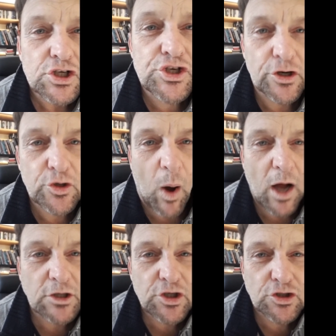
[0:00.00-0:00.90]
June
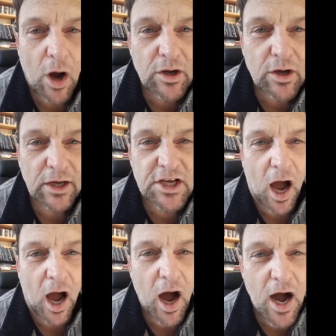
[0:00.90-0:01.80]
1, Dudok at Den
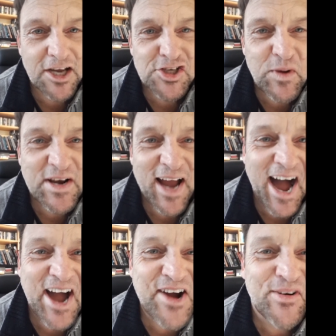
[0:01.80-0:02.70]
Haag is when
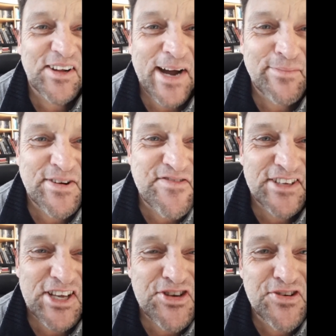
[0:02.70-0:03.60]
I will come and
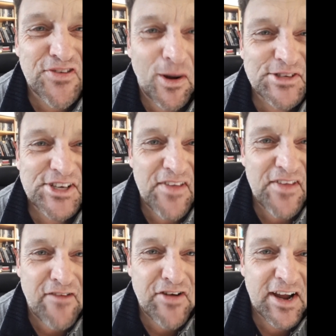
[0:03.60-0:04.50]
visit you from South
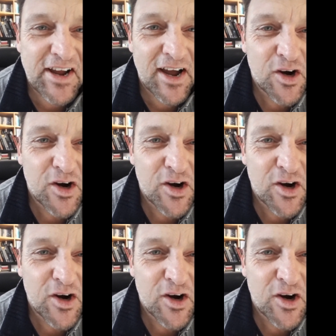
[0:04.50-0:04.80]
Africa.